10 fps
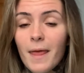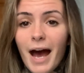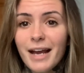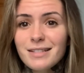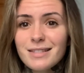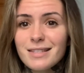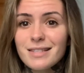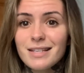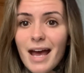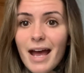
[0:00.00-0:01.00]
I didn't
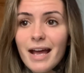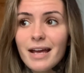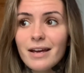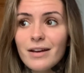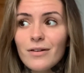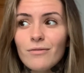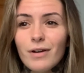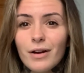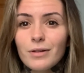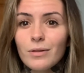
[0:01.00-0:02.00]
stay
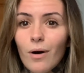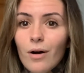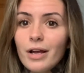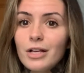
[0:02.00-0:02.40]
very long